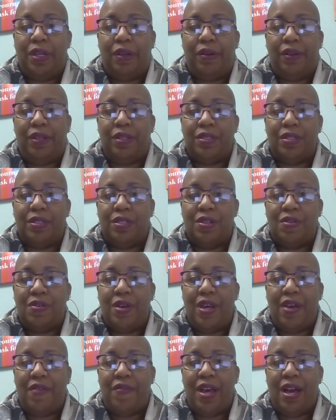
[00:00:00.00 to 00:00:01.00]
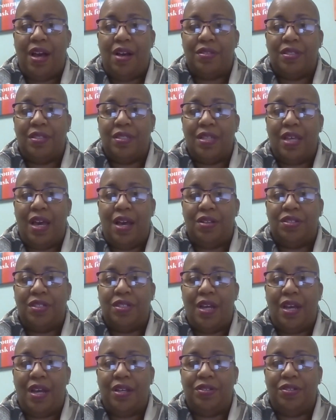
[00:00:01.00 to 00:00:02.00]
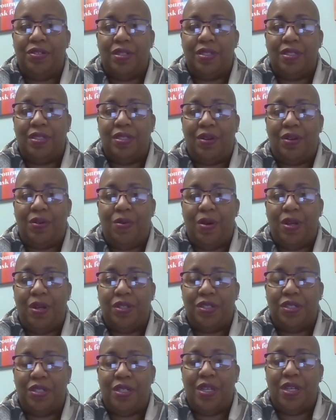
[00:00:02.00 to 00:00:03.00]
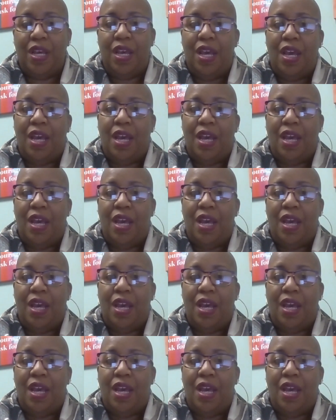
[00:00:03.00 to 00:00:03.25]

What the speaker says: areas and don't have houses? How should I address that question?